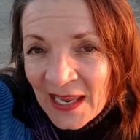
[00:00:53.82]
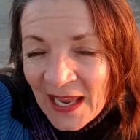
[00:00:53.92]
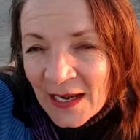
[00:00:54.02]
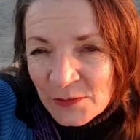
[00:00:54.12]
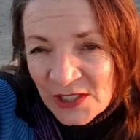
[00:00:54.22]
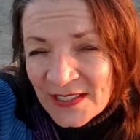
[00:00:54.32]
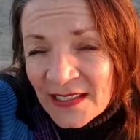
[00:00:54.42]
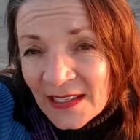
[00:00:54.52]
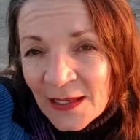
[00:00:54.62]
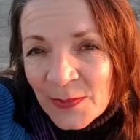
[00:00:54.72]
and I was
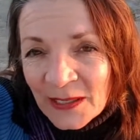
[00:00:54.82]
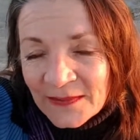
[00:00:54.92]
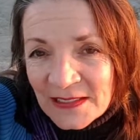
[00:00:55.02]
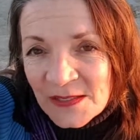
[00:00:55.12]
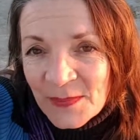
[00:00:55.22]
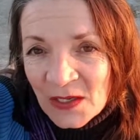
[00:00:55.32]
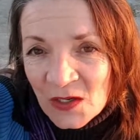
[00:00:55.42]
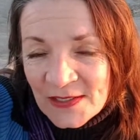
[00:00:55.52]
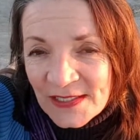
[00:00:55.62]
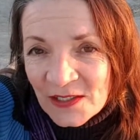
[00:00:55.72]
thinking about this
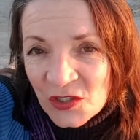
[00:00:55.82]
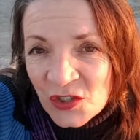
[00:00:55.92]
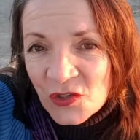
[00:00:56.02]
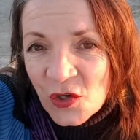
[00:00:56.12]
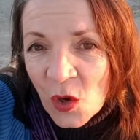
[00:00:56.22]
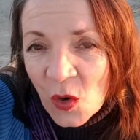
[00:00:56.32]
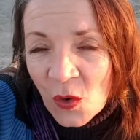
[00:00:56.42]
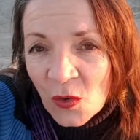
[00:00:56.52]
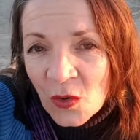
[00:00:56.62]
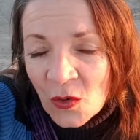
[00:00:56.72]
because there's
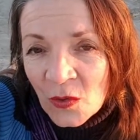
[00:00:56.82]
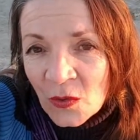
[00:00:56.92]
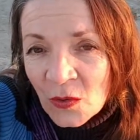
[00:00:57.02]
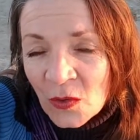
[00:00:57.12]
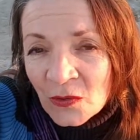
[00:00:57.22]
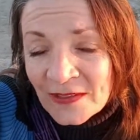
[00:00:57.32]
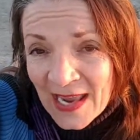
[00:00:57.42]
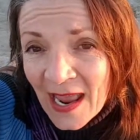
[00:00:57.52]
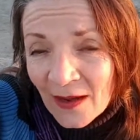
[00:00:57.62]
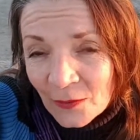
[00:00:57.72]
no
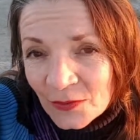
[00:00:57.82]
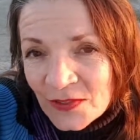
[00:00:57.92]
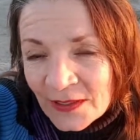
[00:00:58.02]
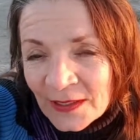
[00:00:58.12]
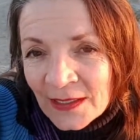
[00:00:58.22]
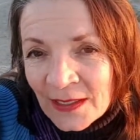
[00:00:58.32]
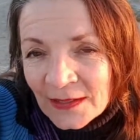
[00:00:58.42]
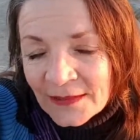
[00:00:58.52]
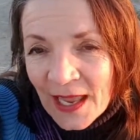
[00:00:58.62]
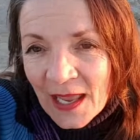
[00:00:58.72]
doubt
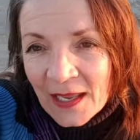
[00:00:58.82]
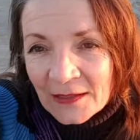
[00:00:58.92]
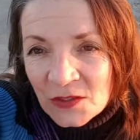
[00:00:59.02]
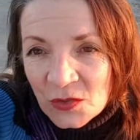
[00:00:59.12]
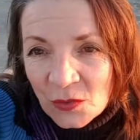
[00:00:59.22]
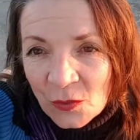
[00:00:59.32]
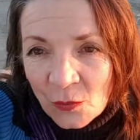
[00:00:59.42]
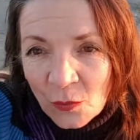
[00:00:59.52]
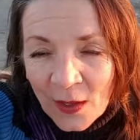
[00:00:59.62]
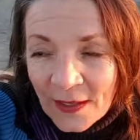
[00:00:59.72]
that
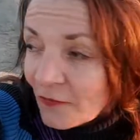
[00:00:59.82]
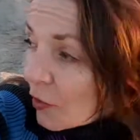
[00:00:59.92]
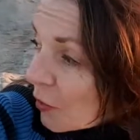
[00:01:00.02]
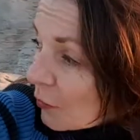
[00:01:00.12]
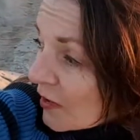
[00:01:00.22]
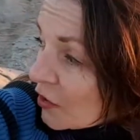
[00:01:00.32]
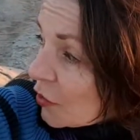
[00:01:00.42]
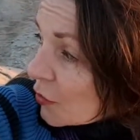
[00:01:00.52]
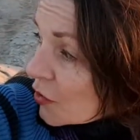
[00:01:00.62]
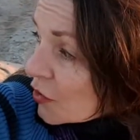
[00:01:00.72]
whatever we
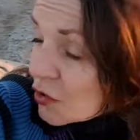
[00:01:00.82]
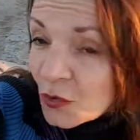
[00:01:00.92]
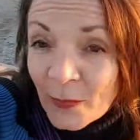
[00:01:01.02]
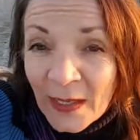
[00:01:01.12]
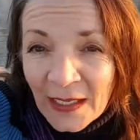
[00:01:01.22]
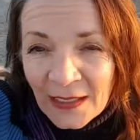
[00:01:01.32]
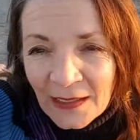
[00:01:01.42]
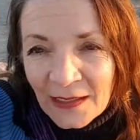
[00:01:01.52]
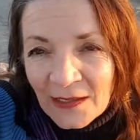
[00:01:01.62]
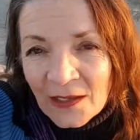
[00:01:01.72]
used to
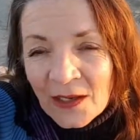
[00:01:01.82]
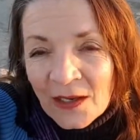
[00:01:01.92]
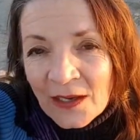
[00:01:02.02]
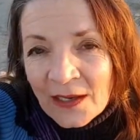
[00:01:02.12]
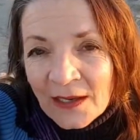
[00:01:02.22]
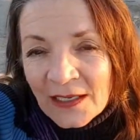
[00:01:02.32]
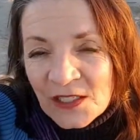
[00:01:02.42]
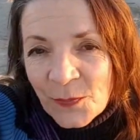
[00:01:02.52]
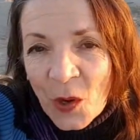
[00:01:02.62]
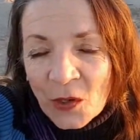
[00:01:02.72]
be
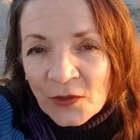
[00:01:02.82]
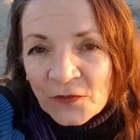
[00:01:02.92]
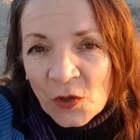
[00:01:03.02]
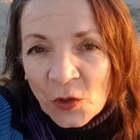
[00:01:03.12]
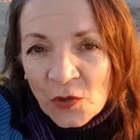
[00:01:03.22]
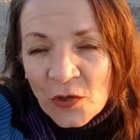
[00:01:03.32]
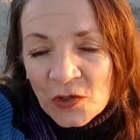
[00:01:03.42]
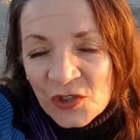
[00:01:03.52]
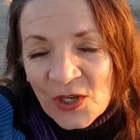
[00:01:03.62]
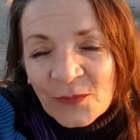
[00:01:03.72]
is part of the
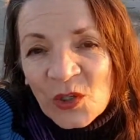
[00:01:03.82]
sum